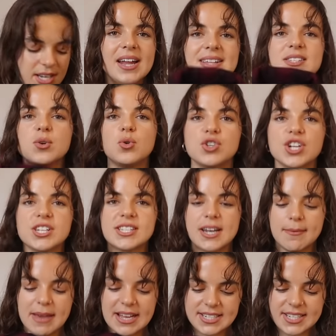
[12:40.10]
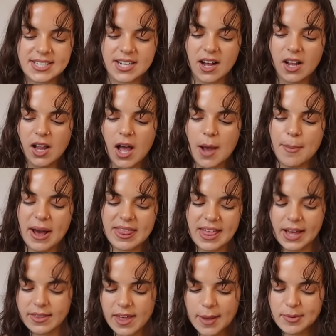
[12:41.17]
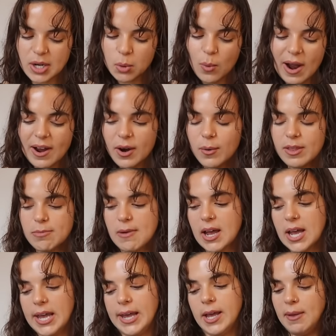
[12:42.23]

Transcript: and it's gorgeous, and I've yet to style her, but I think that I'm gonna wear it with my